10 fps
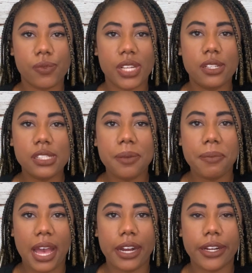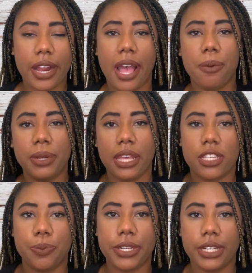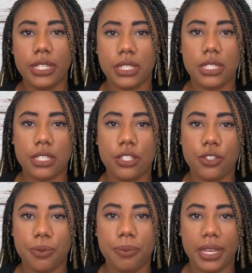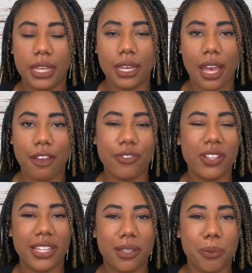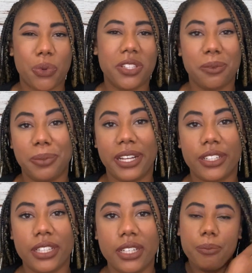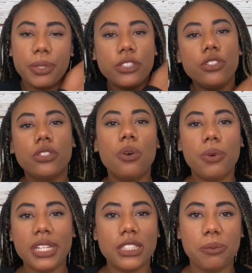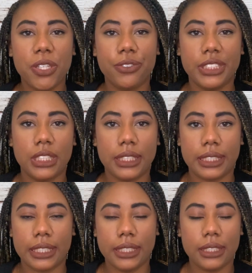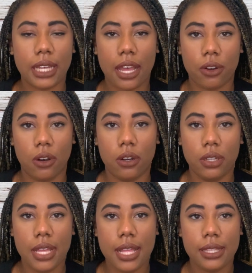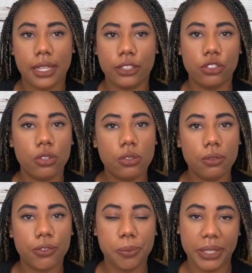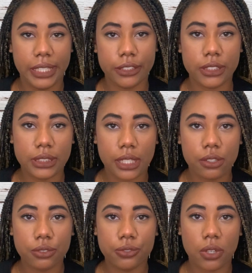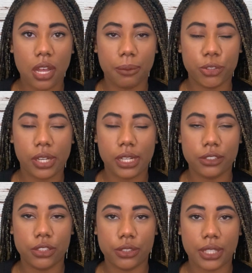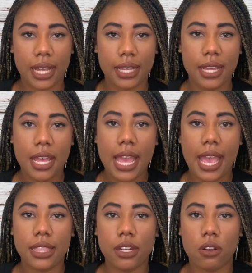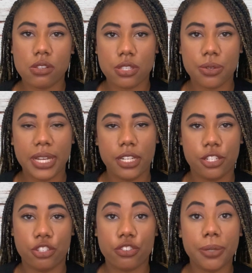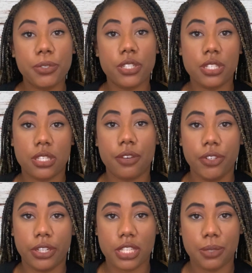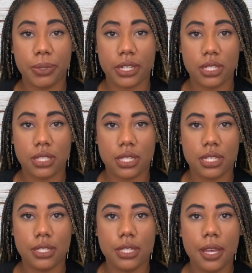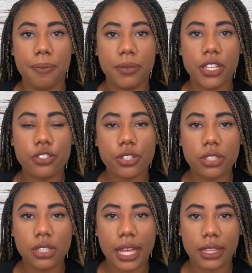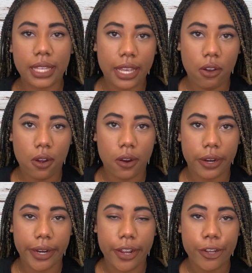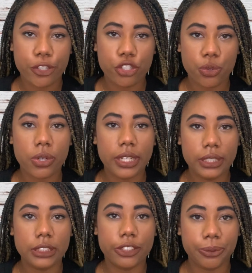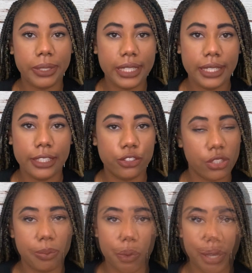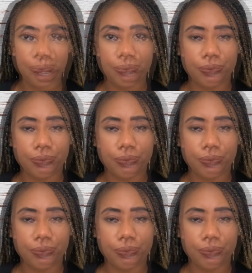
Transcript: It doesn't matter how many experiences you make. I feel like the more the better, but you don't want it to be redundant at all. Like, don't repeat yourself. Try not to do that. And then also in the descriptions of your experiences, make sure that they are short, sweet, and to the point.